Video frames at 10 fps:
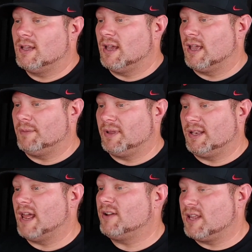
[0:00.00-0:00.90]
Uh,
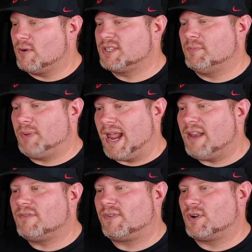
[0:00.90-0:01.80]
but now here is a
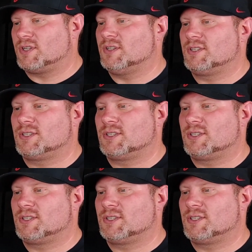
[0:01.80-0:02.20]
band version,